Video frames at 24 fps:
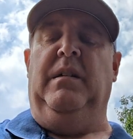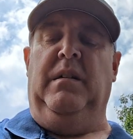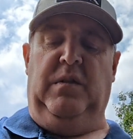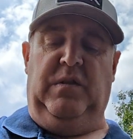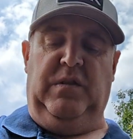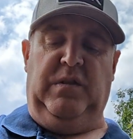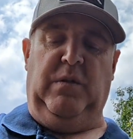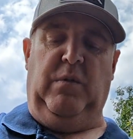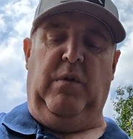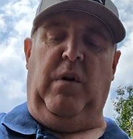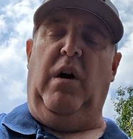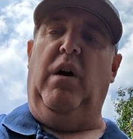
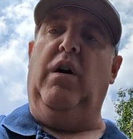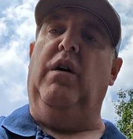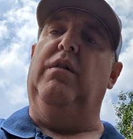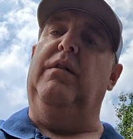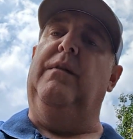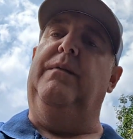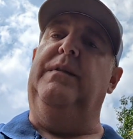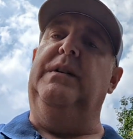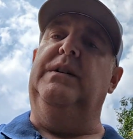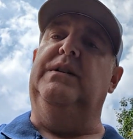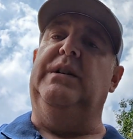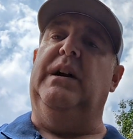So all the
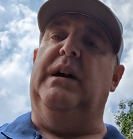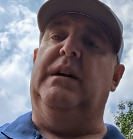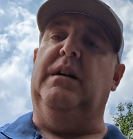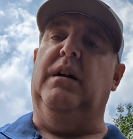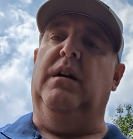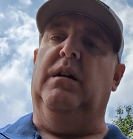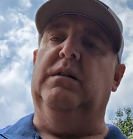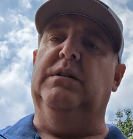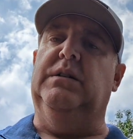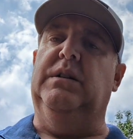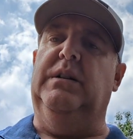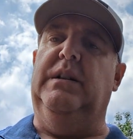fish I
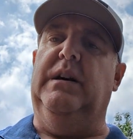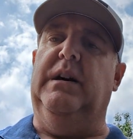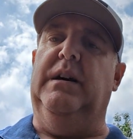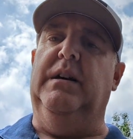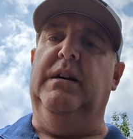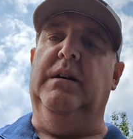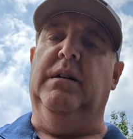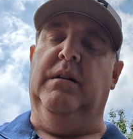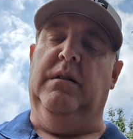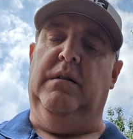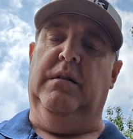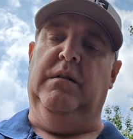caught
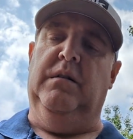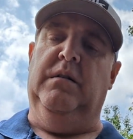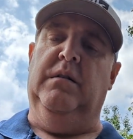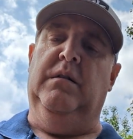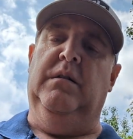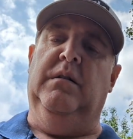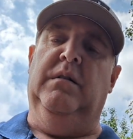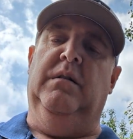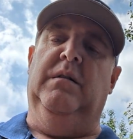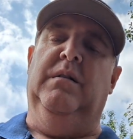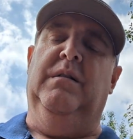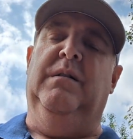today
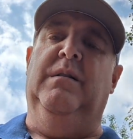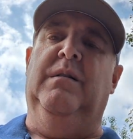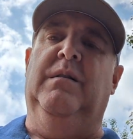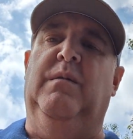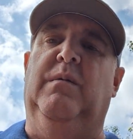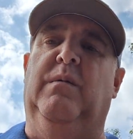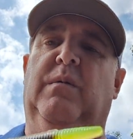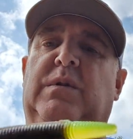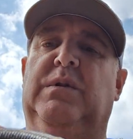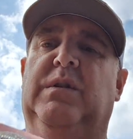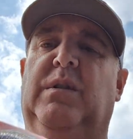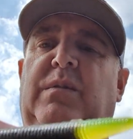
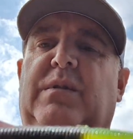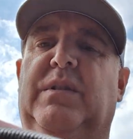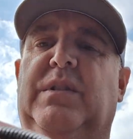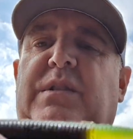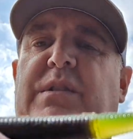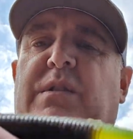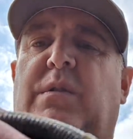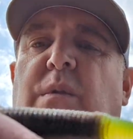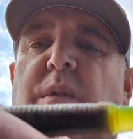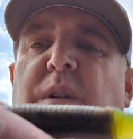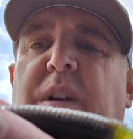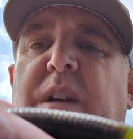was on this
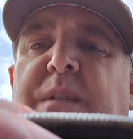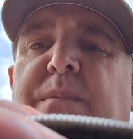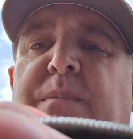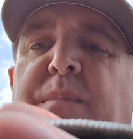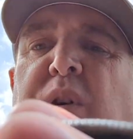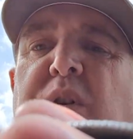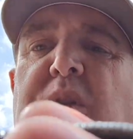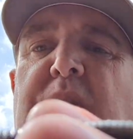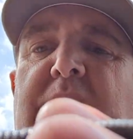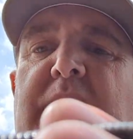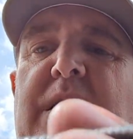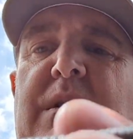green
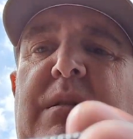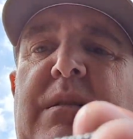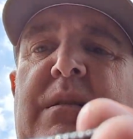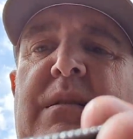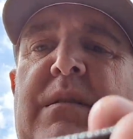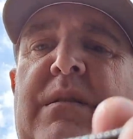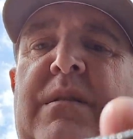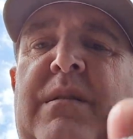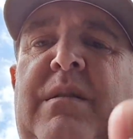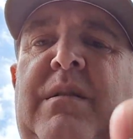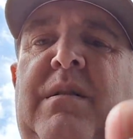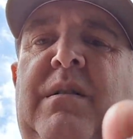pumpkin
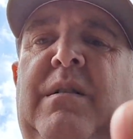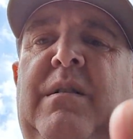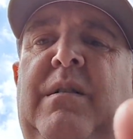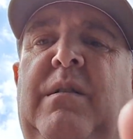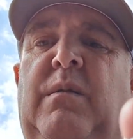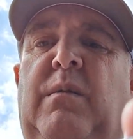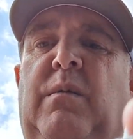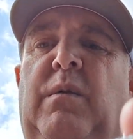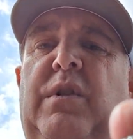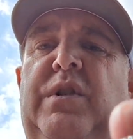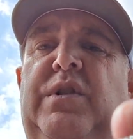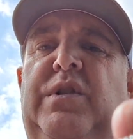
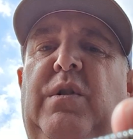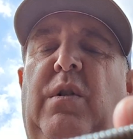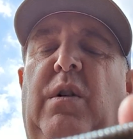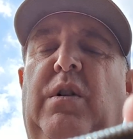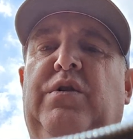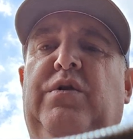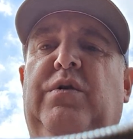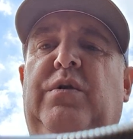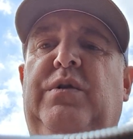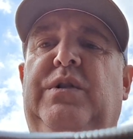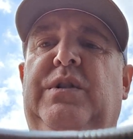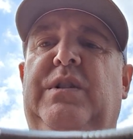with a
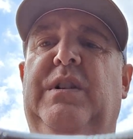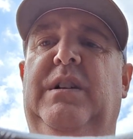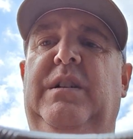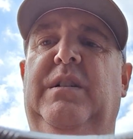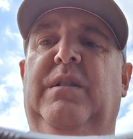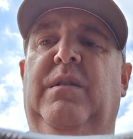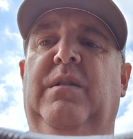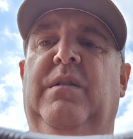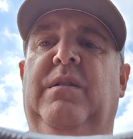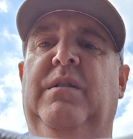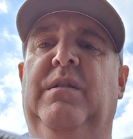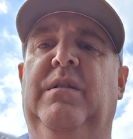chartreuse
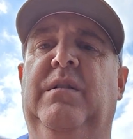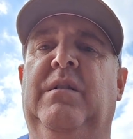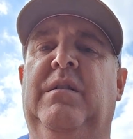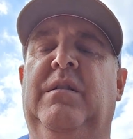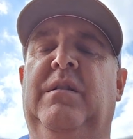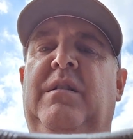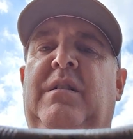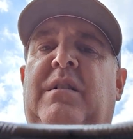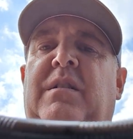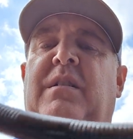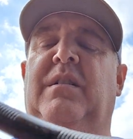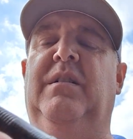tail.
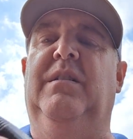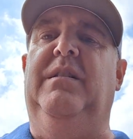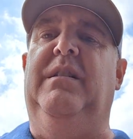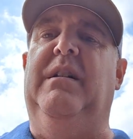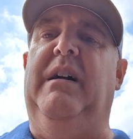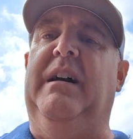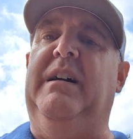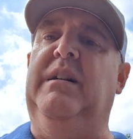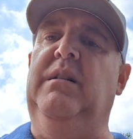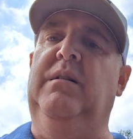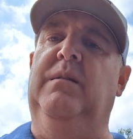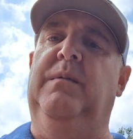Now
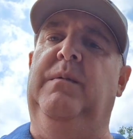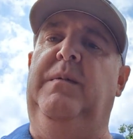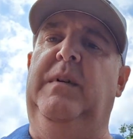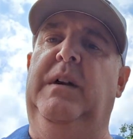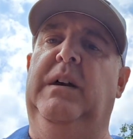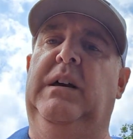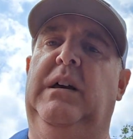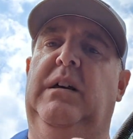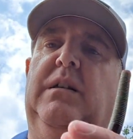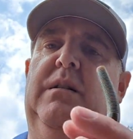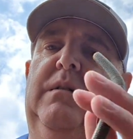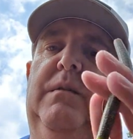I couldn't
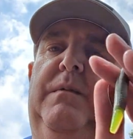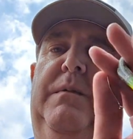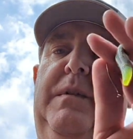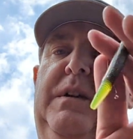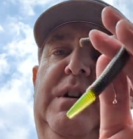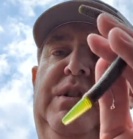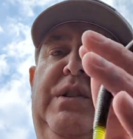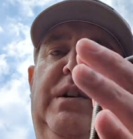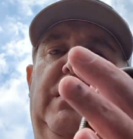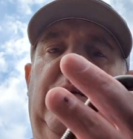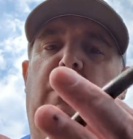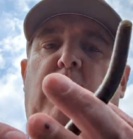fish
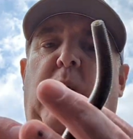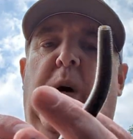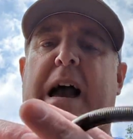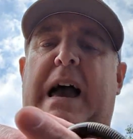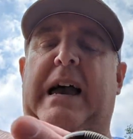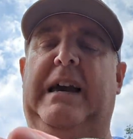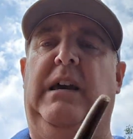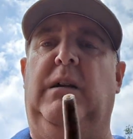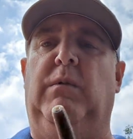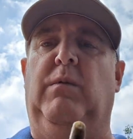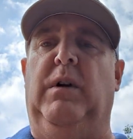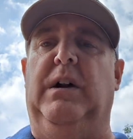it
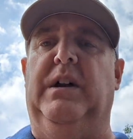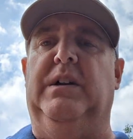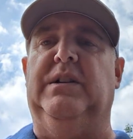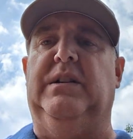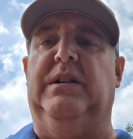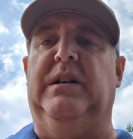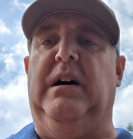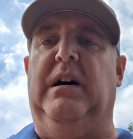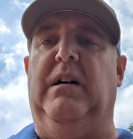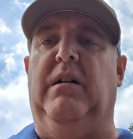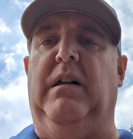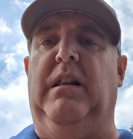wacky rig
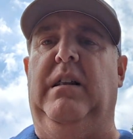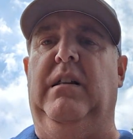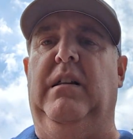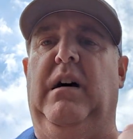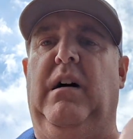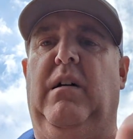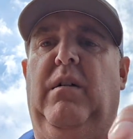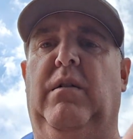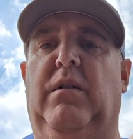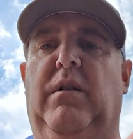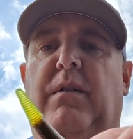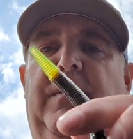style. I
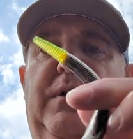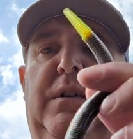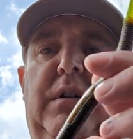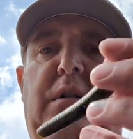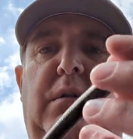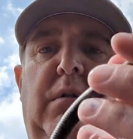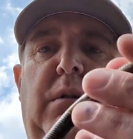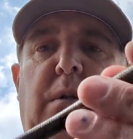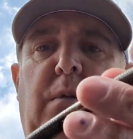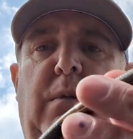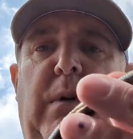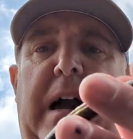don't know if you
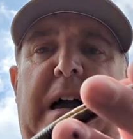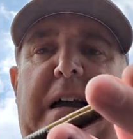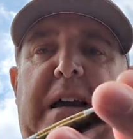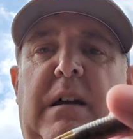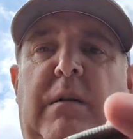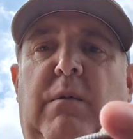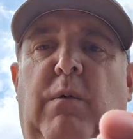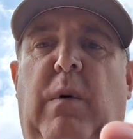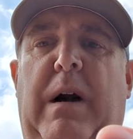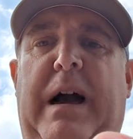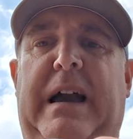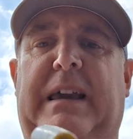know what
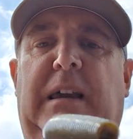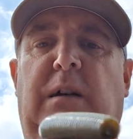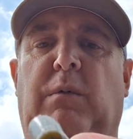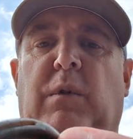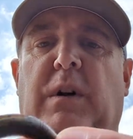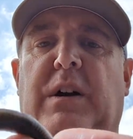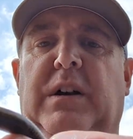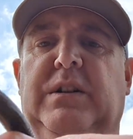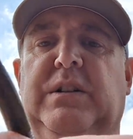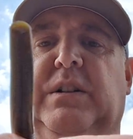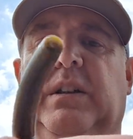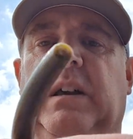wacky
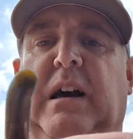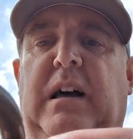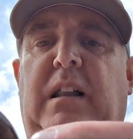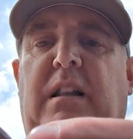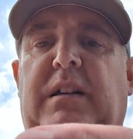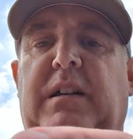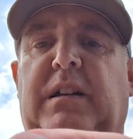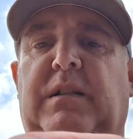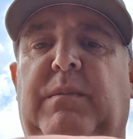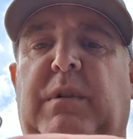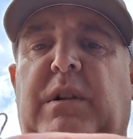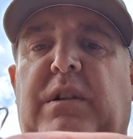rig style
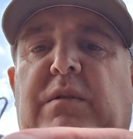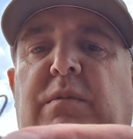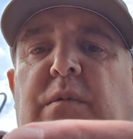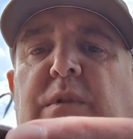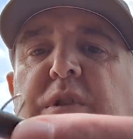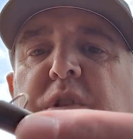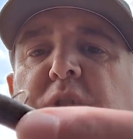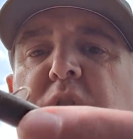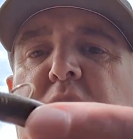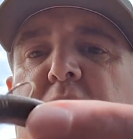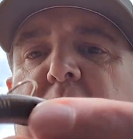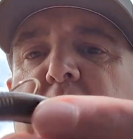is, but it's when
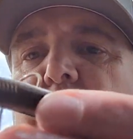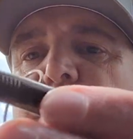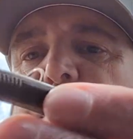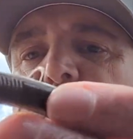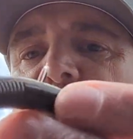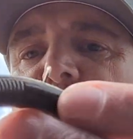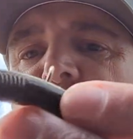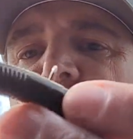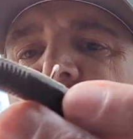you hook it through the